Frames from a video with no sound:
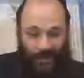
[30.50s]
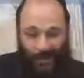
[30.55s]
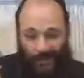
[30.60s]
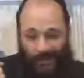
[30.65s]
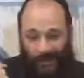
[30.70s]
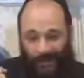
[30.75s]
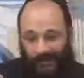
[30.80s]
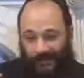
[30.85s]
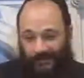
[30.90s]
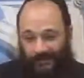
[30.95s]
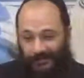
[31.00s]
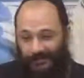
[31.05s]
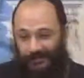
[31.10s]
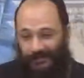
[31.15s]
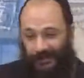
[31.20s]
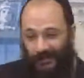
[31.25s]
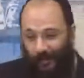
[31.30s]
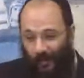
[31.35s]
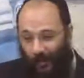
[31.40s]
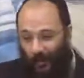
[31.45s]

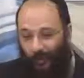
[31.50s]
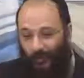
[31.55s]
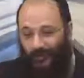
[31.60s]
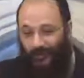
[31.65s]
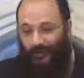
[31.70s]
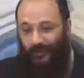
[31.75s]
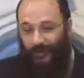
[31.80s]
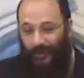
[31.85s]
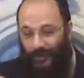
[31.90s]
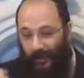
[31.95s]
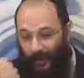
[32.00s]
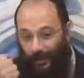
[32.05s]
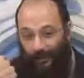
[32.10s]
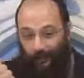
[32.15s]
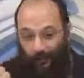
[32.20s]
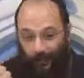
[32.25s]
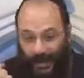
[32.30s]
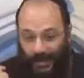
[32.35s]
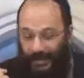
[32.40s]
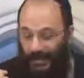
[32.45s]
and hold it with
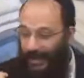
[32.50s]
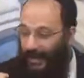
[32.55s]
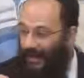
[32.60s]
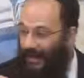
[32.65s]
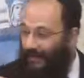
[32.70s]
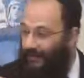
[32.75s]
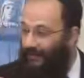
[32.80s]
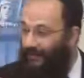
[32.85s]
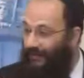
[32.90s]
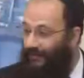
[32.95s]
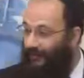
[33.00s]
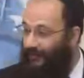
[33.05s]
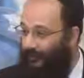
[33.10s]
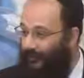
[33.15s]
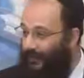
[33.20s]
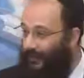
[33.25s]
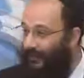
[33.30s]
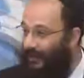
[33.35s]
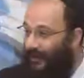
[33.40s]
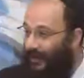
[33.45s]
our right hand,
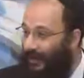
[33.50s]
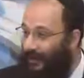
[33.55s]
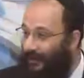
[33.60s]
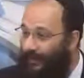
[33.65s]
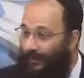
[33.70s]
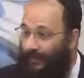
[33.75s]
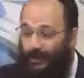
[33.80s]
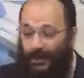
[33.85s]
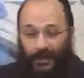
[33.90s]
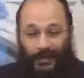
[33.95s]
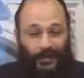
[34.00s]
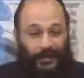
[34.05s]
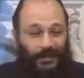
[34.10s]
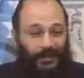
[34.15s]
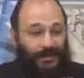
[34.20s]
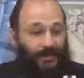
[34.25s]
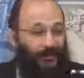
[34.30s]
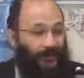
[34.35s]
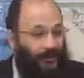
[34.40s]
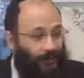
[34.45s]
fill it up,
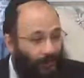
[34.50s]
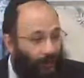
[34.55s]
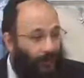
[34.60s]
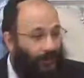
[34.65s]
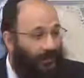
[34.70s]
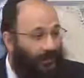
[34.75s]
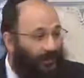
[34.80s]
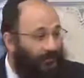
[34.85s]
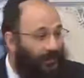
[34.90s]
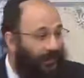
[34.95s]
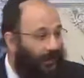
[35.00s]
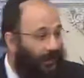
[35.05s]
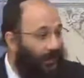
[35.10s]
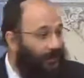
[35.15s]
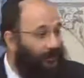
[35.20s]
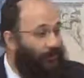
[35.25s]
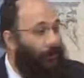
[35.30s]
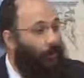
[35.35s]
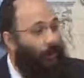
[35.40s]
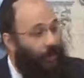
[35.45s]
give it to our left
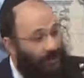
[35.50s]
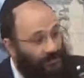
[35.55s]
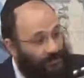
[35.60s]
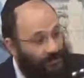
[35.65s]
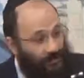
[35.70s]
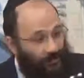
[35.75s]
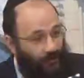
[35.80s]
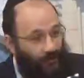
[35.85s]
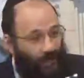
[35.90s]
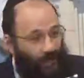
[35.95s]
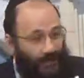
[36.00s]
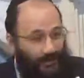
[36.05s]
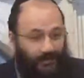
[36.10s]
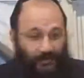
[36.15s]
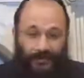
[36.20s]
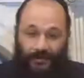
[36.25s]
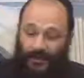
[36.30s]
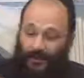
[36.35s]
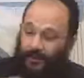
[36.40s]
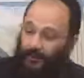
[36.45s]
hand, wash our right,
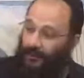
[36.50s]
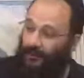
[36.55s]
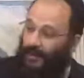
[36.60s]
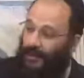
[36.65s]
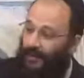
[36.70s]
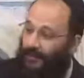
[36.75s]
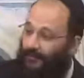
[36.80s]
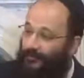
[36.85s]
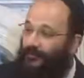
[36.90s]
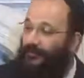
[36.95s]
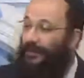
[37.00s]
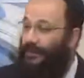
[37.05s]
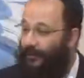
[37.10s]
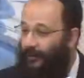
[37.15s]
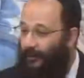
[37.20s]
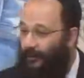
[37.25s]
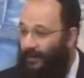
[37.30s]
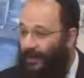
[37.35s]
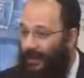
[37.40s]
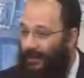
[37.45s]
then our left, then
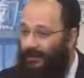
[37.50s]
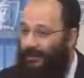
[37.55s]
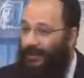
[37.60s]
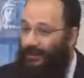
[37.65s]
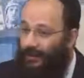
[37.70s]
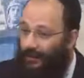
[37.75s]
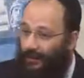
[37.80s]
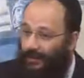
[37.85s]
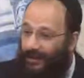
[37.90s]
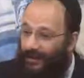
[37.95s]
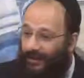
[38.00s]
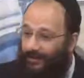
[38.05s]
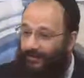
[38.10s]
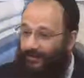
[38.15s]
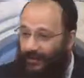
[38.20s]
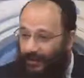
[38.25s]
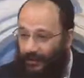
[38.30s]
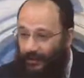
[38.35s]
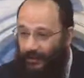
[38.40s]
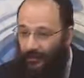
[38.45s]
our right, then our
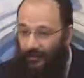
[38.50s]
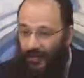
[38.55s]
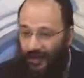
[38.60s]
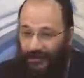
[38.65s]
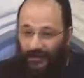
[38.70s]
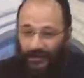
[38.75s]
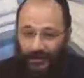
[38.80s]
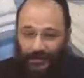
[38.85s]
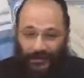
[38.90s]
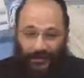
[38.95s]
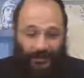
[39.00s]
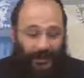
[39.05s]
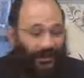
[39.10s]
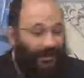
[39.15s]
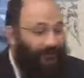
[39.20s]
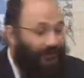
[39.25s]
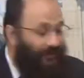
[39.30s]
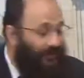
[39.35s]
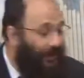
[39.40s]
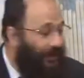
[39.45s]
left, then our right, then our
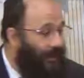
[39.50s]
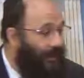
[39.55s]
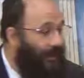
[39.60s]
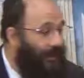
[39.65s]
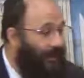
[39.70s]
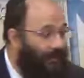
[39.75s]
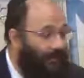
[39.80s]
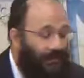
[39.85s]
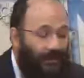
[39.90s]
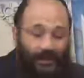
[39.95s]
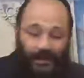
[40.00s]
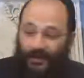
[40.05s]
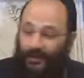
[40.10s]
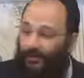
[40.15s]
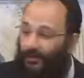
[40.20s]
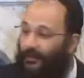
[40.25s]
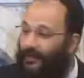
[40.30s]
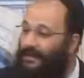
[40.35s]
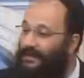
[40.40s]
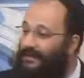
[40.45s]
left. And
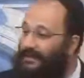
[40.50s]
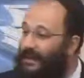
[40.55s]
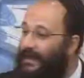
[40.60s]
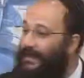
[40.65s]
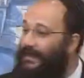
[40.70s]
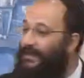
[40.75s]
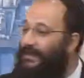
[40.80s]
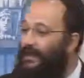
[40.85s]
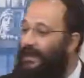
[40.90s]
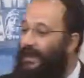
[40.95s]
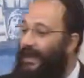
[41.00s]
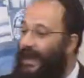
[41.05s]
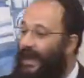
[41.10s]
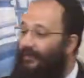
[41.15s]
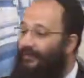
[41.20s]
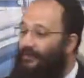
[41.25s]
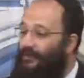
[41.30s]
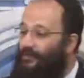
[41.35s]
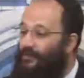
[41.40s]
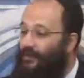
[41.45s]
then we say,
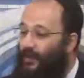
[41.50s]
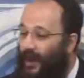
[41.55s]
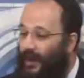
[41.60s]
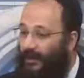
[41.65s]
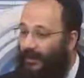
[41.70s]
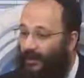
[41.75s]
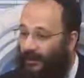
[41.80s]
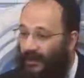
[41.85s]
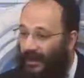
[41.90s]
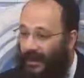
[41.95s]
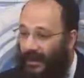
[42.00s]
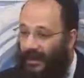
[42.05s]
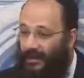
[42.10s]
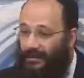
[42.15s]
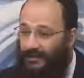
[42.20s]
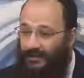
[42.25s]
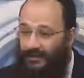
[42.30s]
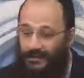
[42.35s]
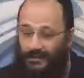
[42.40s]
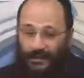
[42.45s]
after drying our
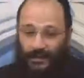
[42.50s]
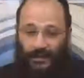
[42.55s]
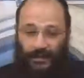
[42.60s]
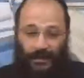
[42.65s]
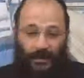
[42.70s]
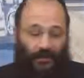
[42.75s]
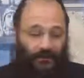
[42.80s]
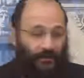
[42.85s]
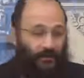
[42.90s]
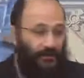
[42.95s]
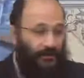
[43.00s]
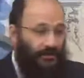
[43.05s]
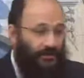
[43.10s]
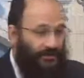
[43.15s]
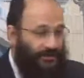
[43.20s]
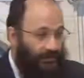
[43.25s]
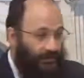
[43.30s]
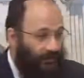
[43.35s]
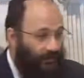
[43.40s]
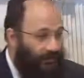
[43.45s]
hands, of
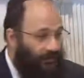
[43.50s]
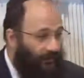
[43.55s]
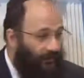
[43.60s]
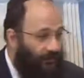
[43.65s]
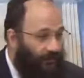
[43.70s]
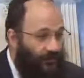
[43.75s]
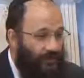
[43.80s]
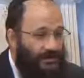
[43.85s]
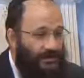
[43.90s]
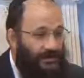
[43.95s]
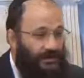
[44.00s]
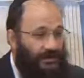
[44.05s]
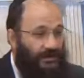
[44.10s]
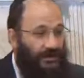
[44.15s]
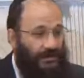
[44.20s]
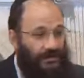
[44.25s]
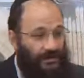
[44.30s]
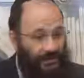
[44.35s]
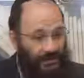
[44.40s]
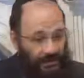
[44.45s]
course, we do a first
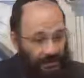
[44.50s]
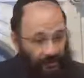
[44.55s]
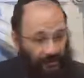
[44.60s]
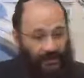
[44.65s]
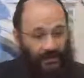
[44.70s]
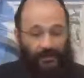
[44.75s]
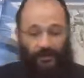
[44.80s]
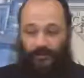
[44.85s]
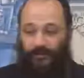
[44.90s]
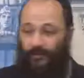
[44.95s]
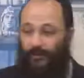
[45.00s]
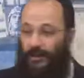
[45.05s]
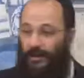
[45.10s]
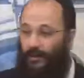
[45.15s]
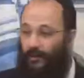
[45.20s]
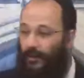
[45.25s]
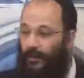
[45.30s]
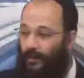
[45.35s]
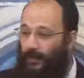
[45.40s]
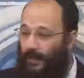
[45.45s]
Netilat Yadayim in the
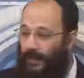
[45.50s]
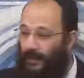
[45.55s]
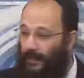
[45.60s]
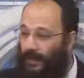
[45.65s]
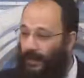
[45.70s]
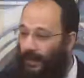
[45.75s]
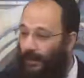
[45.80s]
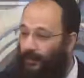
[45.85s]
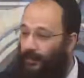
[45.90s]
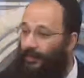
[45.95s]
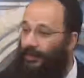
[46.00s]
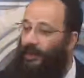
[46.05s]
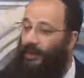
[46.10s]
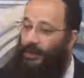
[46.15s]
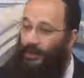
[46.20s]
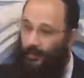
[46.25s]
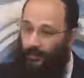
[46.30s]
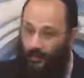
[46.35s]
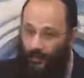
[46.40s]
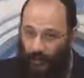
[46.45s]
morning while waking up.
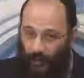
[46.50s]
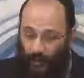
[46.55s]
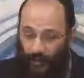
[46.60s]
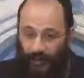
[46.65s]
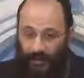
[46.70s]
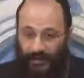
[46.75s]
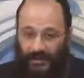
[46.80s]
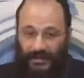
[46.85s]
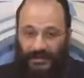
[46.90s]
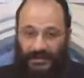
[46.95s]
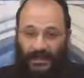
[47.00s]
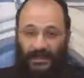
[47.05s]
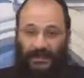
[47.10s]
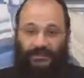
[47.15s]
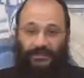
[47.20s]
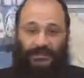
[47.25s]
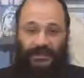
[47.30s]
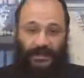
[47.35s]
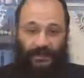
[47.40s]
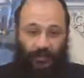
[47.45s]
We prepare
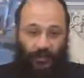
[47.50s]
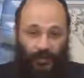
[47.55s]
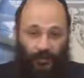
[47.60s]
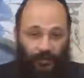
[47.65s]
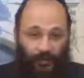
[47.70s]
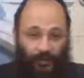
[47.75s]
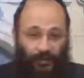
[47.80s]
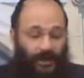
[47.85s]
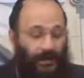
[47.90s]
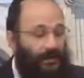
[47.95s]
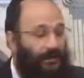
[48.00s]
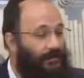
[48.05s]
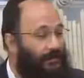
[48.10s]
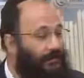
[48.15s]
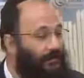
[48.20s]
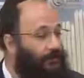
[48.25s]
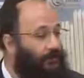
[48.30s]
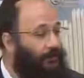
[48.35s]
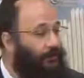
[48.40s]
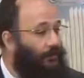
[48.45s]
ourselves, and when we're ready
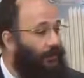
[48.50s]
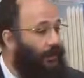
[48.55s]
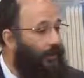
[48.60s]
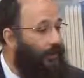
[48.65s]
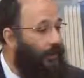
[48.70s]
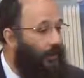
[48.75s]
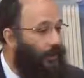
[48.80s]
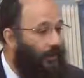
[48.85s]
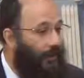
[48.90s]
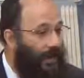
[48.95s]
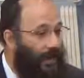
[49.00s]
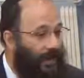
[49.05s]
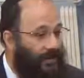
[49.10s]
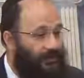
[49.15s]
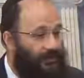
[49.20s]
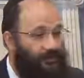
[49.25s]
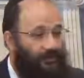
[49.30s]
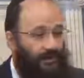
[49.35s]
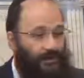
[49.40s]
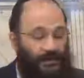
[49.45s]
to
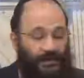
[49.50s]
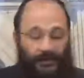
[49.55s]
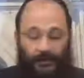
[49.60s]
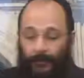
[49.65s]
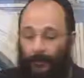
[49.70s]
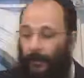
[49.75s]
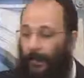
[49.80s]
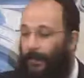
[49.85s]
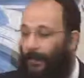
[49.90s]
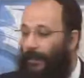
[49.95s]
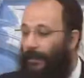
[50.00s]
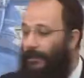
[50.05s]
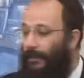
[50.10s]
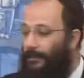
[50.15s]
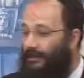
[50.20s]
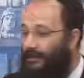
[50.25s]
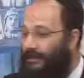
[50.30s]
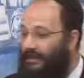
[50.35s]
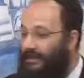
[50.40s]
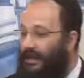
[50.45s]
actually
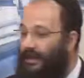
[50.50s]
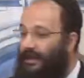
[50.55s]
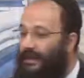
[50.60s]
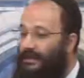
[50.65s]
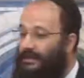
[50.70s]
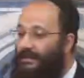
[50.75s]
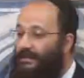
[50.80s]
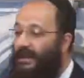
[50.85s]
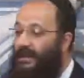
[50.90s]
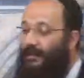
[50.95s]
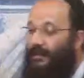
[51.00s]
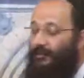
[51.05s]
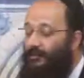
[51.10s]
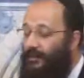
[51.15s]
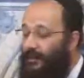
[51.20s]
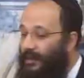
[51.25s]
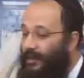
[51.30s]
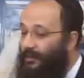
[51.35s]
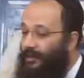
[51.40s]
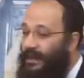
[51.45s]
say the
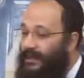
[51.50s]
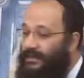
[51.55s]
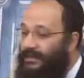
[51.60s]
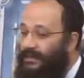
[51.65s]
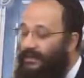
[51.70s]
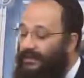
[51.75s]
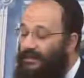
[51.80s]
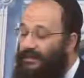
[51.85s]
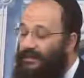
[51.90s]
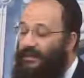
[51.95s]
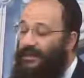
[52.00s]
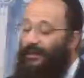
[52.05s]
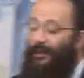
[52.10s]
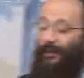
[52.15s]
morning blessings,